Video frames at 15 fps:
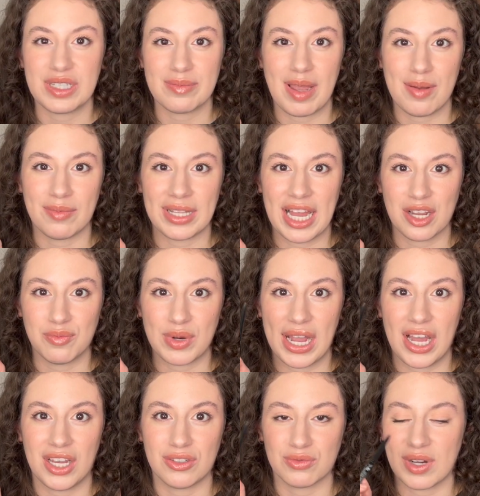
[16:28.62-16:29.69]
my black
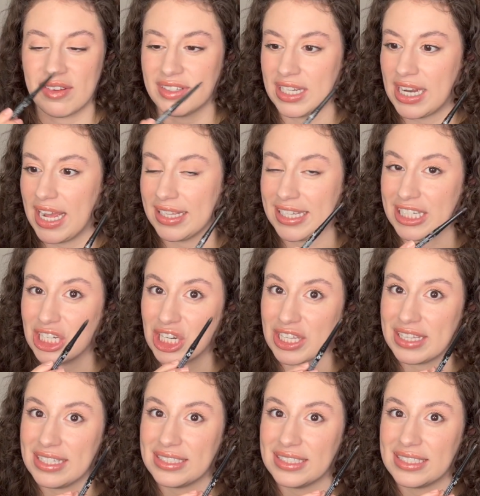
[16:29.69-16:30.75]
brown Revlon eyeliner,
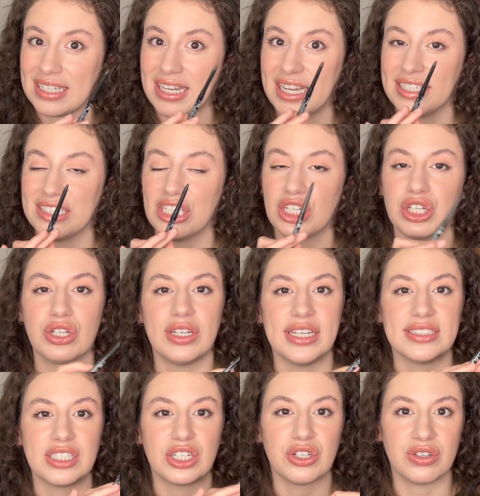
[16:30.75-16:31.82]
this is
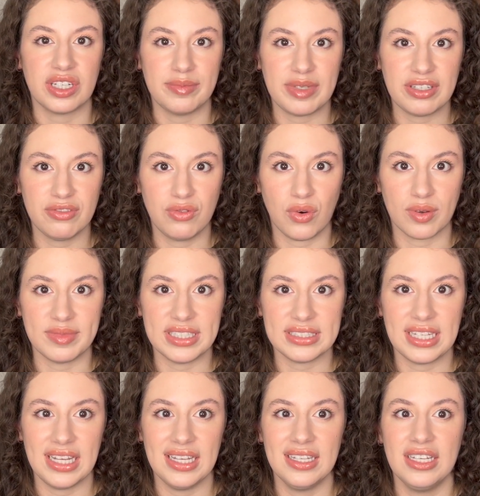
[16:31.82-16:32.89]
it's a creamy
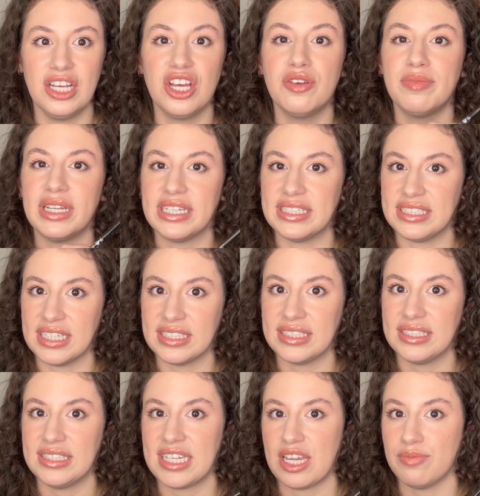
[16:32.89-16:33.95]
formula, but it does
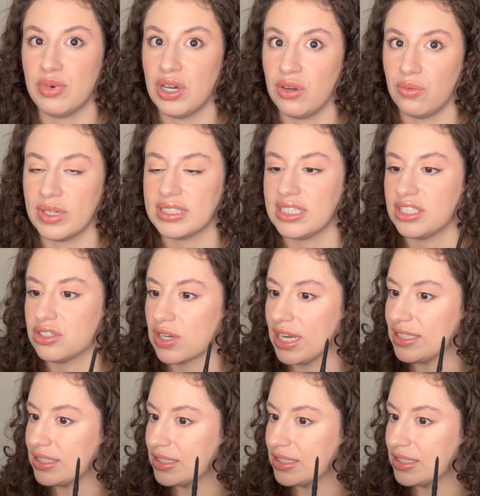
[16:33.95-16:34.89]
stay put once it dries